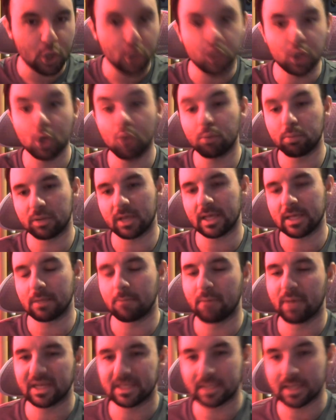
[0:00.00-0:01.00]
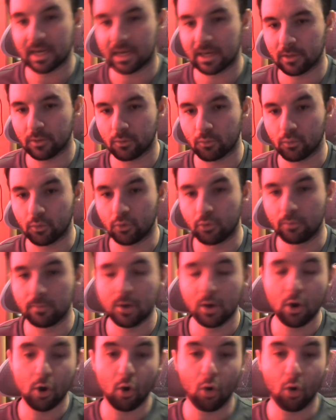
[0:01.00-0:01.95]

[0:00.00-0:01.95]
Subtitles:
to play the best deck in the room,